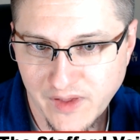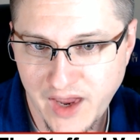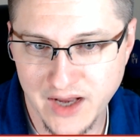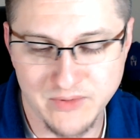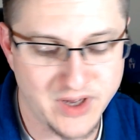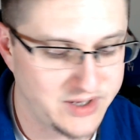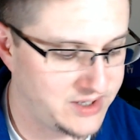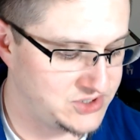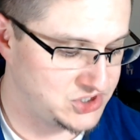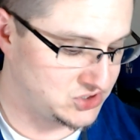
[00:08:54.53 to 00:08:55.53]
Anyway,
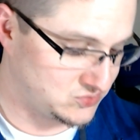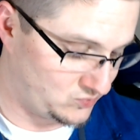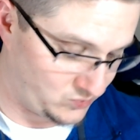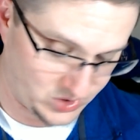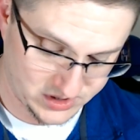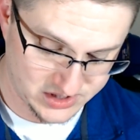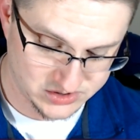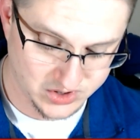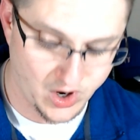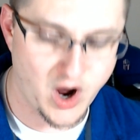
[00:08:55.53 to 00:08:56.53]

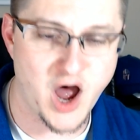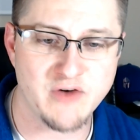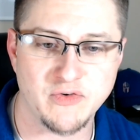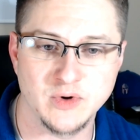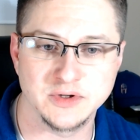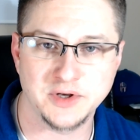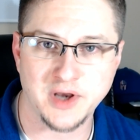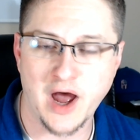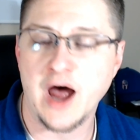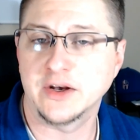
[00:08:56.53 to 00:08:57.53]
this cough will
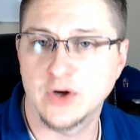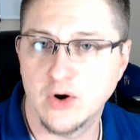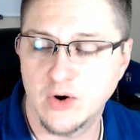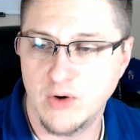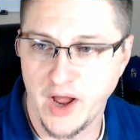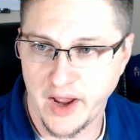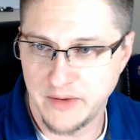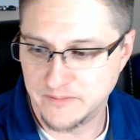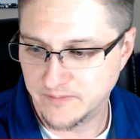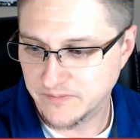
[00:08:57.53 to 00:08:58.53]
not go
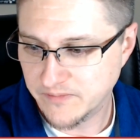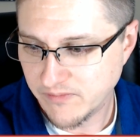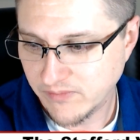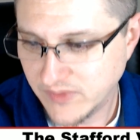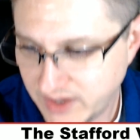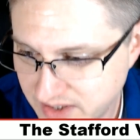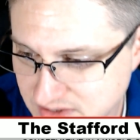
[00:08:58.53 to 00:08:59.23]
away. It